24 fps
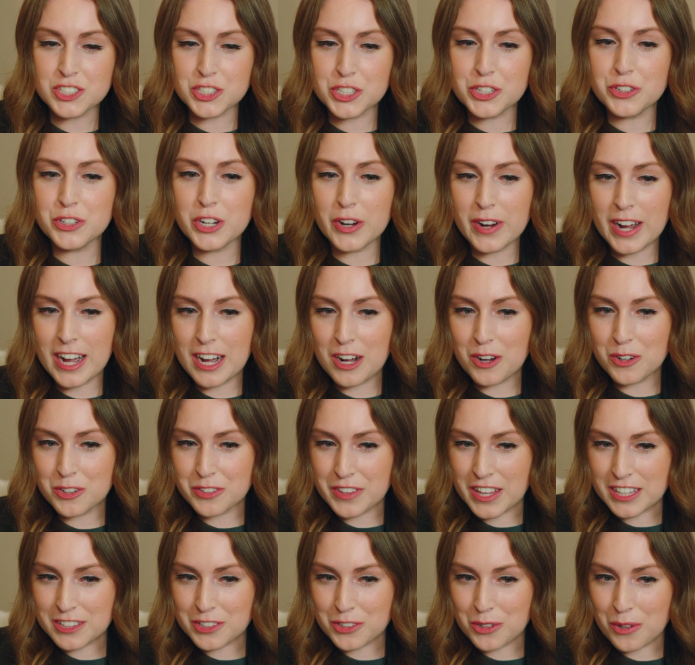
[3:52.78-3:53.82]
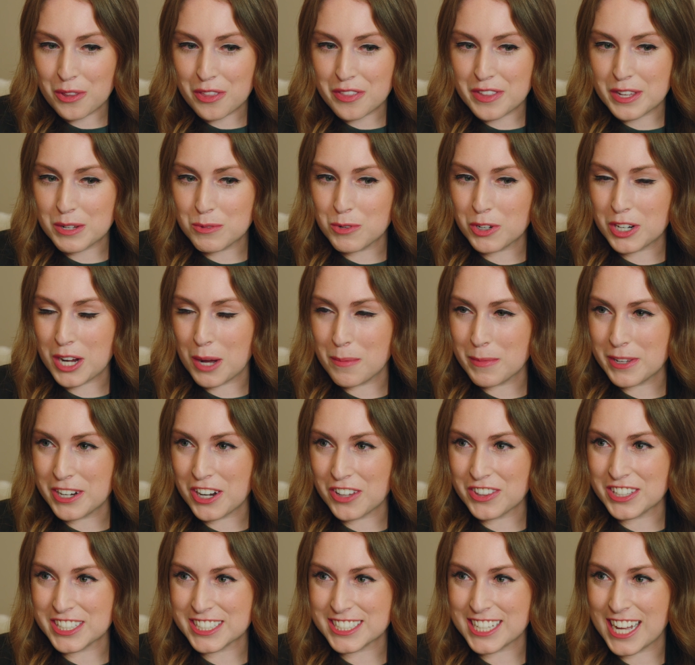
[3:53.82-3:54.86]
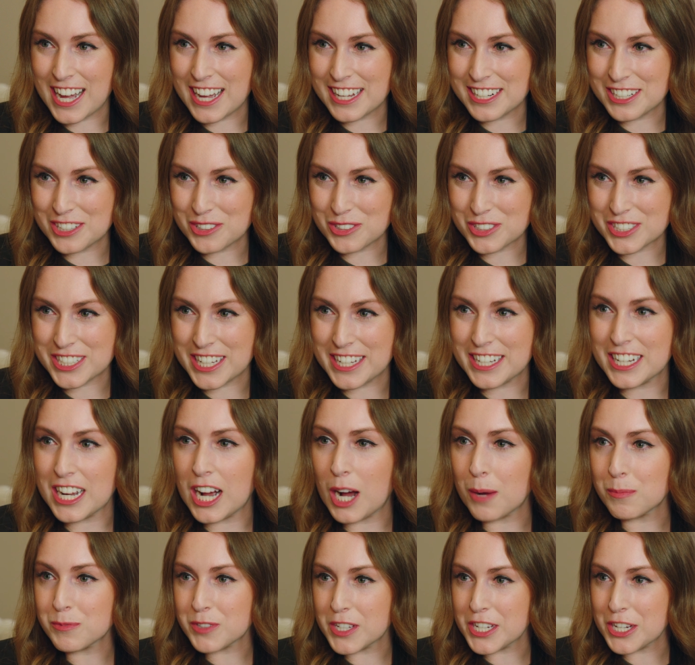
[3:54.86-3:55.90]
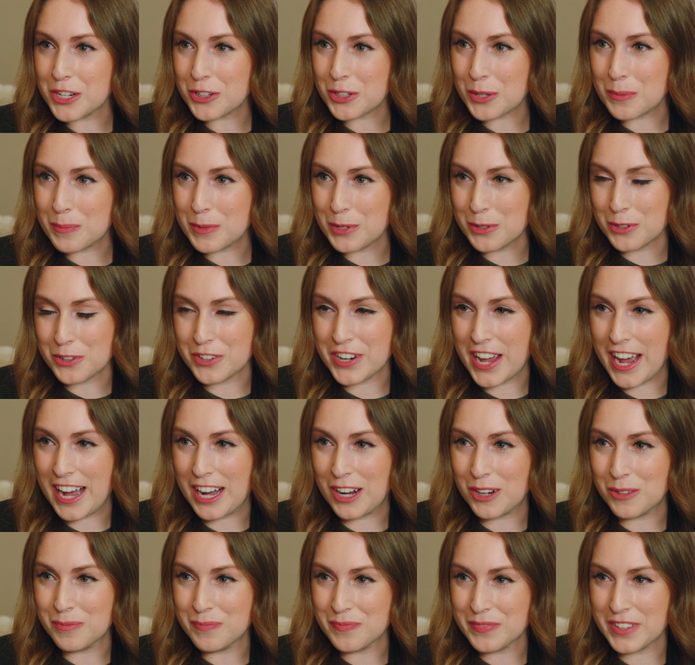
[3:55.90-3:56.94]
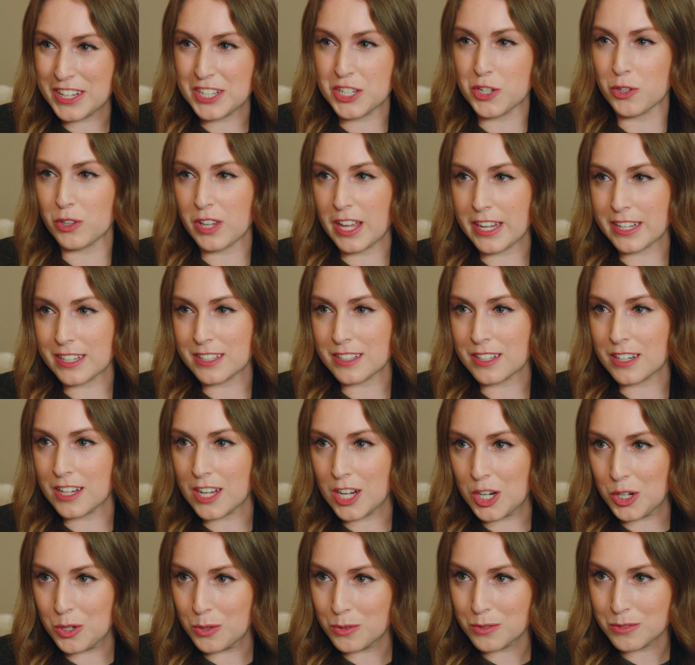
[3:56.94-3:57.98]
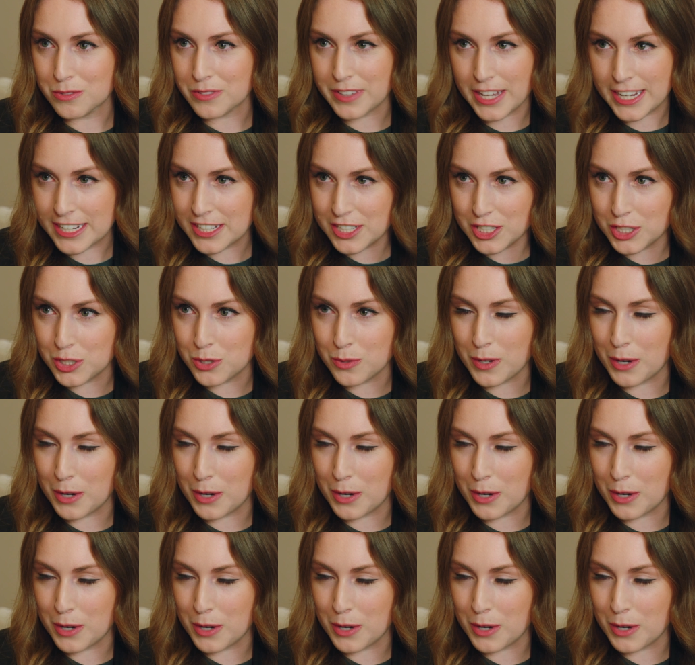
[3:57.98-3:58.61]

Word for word: So you know how that little thing will come in on the side and it'll say, update your computer yeah. now? And yeah. you're like, no, thank right.